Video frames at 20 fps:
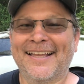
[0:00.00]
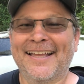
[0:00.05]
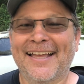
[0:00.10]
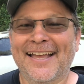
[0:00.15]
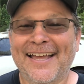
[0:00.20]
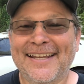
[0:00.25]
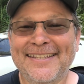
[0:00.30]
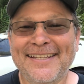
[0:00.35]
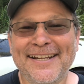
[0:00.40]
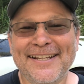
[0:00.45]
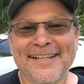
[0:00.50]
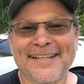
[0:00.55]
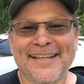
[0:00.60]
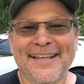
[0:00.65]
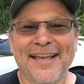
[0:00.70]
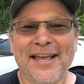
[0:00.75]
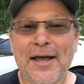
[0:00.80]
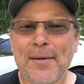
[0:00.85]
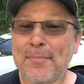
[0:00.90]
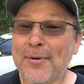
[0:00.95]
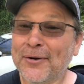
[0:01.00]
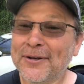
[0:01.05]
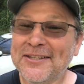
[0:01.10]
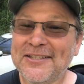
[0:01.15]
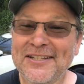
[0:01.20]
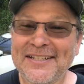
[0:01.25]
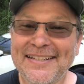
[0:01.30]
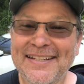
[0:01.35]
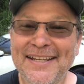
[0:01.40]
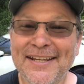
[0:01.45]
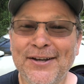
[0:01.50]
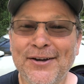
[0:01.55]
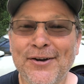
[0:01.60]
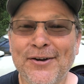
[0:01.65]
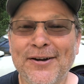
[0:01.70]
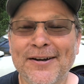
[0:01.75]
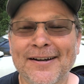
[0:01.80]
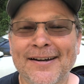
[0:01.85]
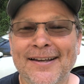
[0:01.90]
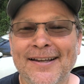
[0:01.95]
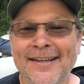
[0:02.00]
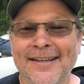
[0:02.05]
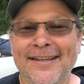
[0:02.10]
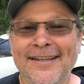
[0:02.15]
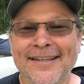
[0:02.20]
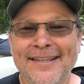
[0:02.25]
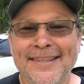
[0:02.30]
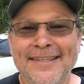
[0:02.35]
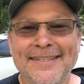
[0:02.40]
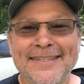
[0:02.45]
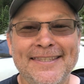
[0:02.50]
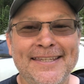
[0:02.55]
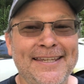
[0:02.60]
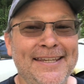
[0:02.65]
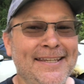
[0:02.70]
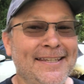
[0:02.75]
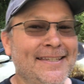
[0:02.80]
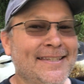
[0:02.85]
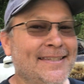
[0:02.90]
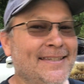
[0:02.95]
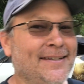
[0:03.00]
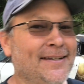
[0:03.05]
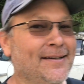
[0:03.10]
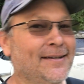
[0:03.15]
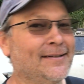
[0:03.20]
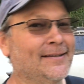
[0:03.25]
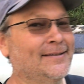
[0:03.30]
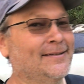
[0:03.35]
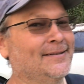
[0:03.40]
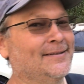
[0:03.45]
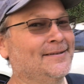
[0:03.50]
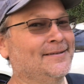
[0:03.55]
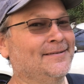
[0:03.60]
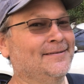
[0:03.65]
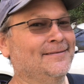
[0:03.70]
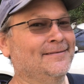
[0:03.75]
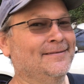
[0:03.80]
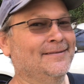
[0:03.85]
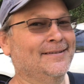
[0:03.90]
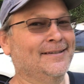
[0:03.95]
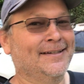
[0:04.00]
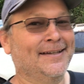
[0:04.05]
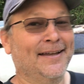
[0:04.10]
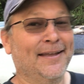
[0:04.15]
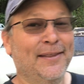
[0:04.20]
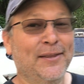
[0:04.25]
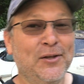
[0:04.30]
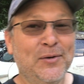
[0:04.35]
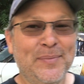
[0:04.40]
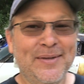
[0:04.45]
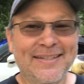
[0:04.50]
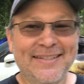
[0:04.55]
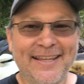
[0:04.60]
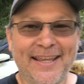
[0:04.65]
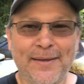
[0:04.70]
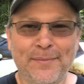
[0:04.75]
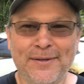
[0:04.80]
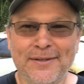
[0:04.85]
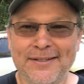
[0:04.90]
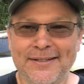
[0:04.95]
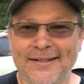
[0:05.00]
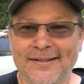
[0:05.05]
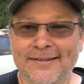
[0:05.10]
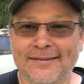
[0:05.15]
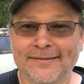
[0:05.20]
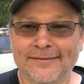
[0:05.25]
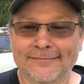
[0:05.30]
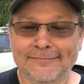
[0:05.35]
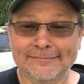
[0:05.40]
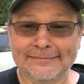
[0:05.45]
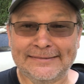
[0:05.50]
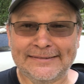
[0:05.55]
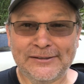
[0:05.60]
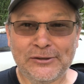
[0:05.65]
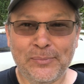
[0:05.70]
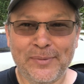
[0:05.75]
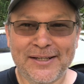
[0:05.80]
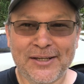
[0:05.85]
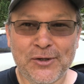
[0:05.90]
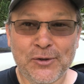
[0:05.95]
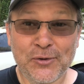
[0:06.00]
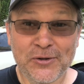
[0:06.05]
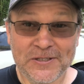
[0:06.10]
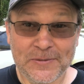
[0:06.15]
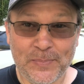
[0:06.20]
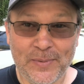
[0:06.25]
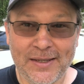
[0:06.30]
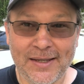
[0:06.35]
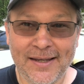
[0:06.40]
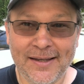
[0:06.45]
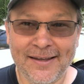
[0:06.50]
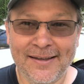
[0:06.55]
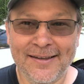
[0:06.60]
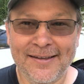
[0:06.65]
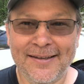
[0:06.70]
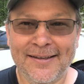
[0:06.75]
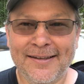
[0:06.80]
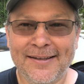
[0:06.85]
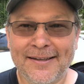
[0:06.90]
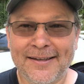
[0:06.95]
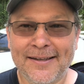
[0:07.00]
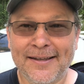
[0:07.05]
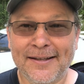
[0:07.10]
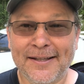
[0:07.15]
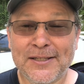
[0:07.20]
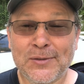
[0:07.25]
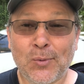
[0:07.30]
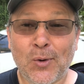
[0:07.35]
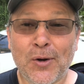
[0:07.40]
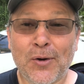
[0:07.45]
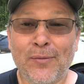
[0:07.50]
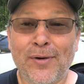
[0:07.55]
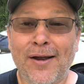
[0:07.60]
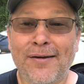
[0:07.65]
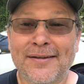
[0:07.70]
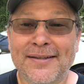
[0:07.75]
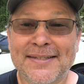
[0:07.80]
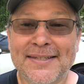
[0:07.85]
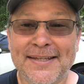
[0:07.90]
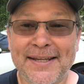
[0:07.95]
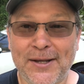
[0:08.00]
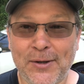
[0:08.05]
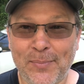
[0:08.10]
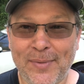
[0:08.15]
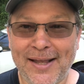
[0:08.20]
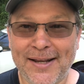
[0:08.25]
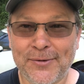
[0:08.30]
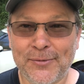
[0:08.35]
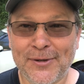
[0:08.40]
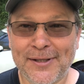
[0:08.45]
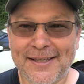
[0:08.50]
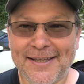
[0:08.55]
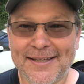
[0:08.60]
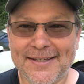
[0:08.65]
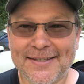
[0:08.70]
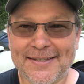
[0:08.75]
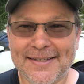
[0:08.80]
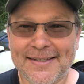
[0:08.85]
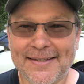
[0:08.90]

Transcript: I did it. I bought a GT-R. This thing is a little bit damaged, a little bit crispy. Let's walk around it and see how bad it really is.